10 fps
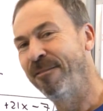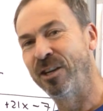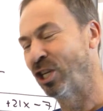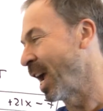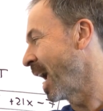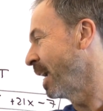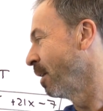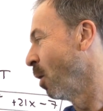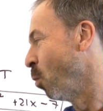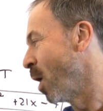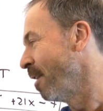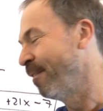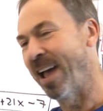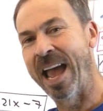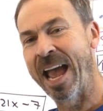for J, 1
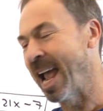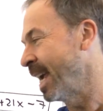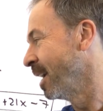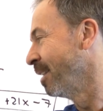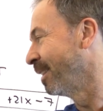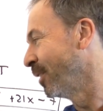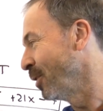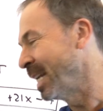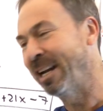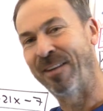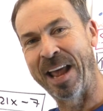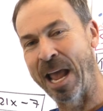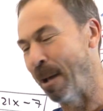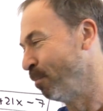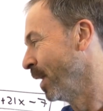for A, 13 for
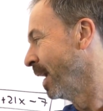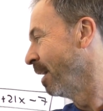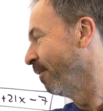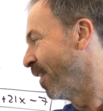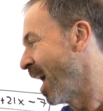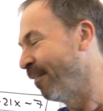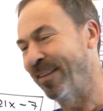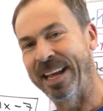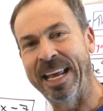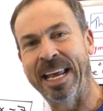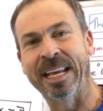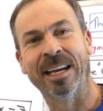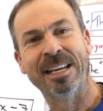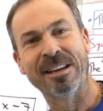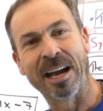M, 5 for
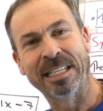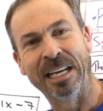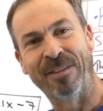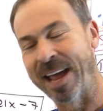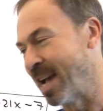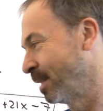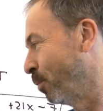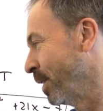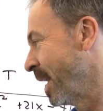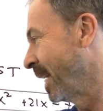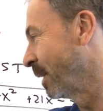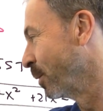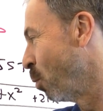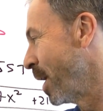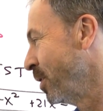E, 19 for S. Put in X
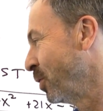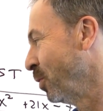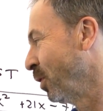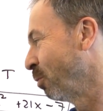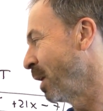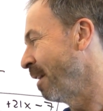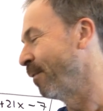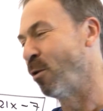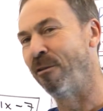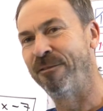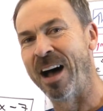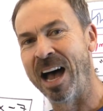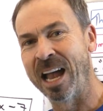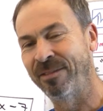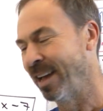equals 1, 2, 3, 4,
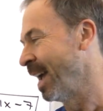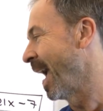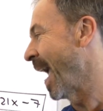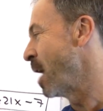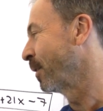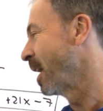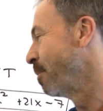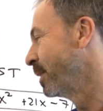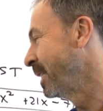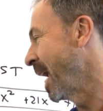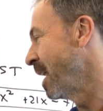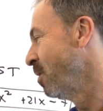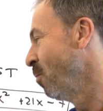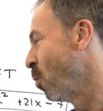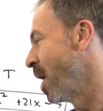5. Out comes
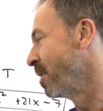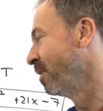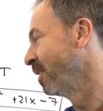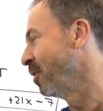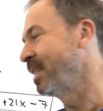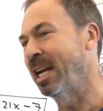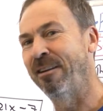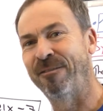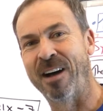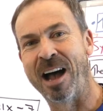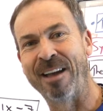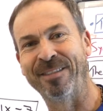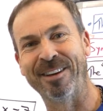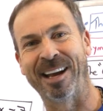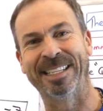10, 1, 13,
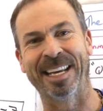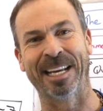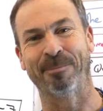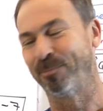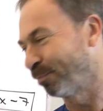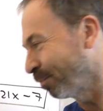5, 19.